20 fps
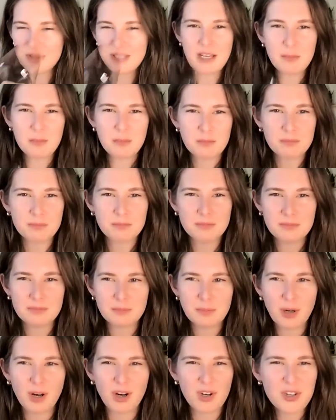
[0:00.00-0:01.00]
like
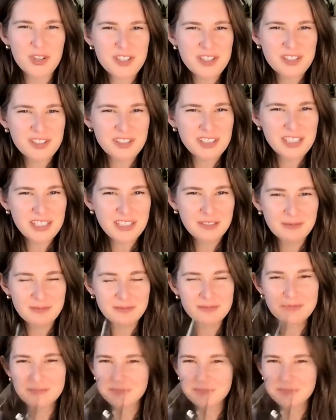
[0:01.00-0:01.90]
parsley.